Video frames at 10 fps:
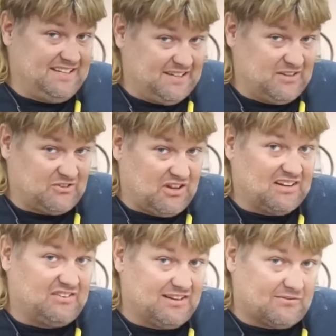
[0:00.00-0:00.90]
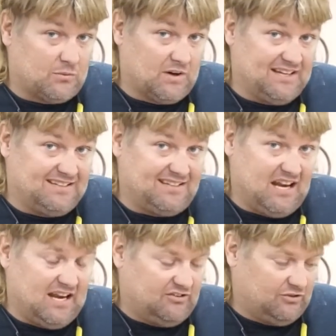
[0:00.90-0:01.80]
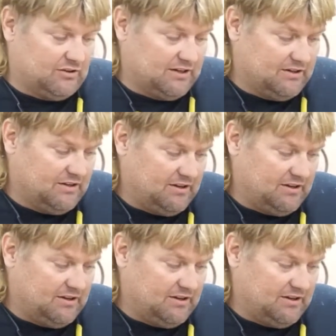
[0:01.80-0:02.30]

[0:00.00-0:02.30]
And there's lots of different ways to answer it.